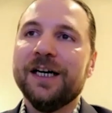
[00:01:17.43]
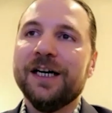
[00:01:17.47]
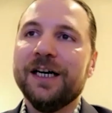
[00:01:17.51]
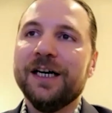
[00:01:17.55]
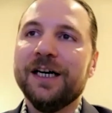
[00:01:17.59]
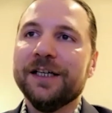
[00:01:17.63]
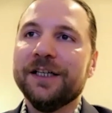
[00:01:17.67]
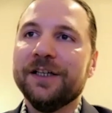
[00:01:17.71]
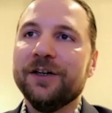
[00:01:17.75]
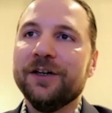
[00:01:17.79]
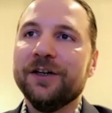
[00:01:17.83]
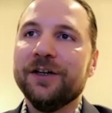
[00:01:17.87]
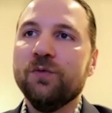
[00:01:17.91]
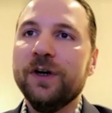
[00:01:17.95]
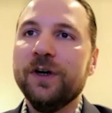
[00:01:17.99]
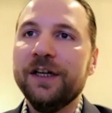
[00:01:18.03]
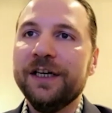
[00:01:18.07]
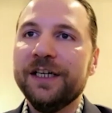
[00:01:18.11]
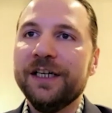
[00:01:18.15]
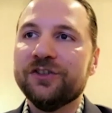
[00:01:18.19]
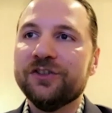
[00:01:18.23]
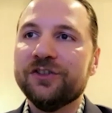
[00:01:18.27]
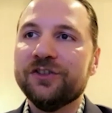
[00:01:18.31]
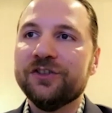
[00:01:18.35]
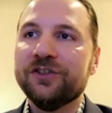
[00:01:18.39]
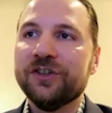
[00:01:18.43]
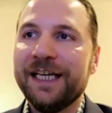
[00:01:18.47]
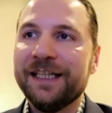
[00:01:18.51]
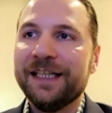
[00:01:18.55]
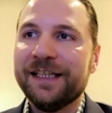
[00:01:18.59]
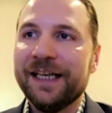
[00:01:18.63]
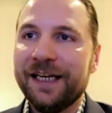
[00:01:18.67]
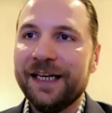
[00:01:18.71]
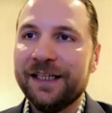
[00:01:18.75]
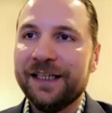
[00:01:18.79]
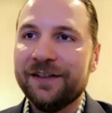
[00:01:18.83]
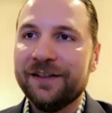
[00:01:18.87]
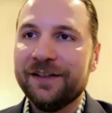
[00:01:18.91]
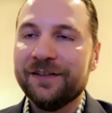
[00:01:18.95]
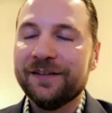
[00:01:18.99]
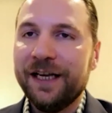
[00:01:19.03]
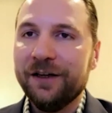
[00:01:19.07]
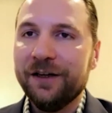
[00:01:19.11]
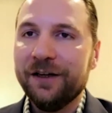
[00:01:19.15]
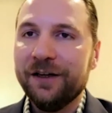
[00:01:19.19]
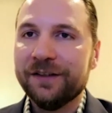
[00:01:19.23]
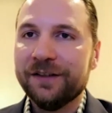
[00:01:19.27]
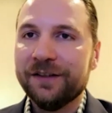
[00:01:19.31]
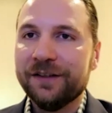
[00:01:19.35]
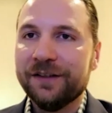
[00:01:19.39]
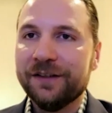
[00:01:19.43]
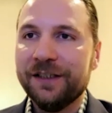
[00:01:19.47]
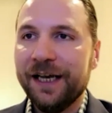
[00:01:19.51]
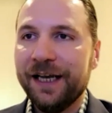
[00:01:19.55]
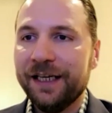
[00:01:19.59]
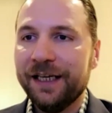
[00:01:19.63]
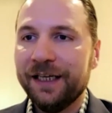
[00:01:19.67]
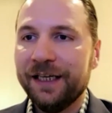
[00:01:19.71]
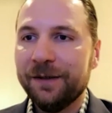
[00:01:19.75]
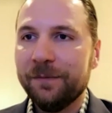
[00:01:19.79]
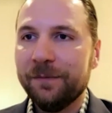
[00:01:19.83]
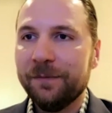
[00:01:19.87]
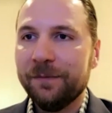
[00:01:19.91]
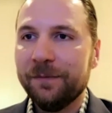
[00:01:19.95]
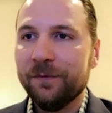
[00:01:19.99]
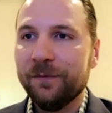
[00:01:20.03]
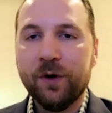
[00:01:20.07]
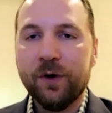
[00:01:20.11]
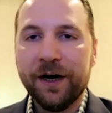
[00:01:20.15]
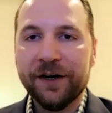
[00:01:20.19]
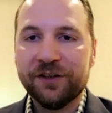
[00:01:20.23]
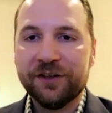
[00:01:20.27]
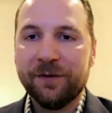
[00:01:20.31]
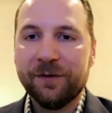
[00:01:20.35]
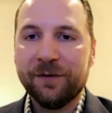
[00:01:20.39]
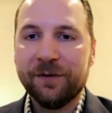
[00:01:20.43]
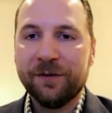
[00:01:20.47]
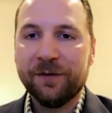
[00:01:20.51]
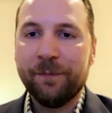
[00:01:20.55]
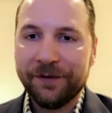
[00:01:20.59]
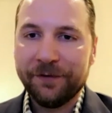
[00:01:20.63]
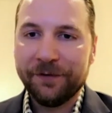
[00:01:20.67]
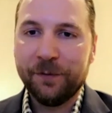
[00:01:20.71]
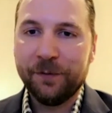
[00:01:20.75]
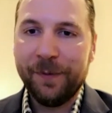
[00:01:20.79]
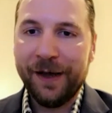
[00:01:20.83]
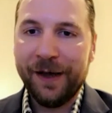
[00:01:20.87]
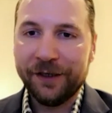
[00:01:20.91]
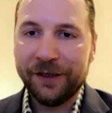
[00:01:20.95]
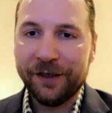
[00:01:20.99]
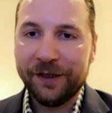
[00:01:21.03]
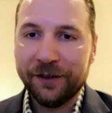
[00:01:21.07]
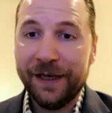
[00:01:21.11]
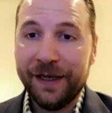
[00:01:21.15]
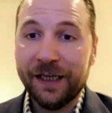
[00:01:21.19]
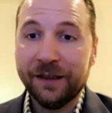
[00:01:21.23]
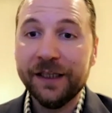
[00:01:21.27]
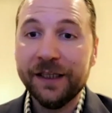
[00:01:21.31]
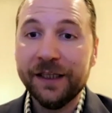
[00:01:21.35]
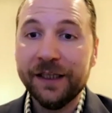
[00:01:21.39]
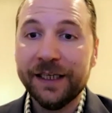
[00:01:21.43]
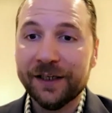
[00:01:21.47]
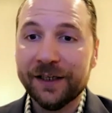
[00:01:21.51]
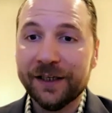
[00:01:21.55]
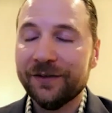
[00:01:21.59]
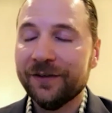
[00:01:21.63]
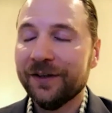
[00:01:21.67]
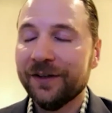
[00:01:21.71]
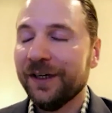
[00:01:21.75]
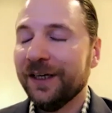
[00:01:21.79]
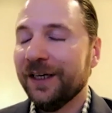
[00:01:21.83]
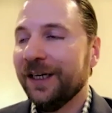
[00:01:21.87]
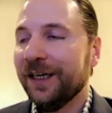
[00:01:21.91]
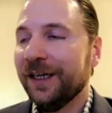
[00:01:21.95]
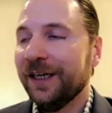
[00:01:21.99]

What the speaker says: You know, really trying to get that at scale today requires a massive amount of analytics.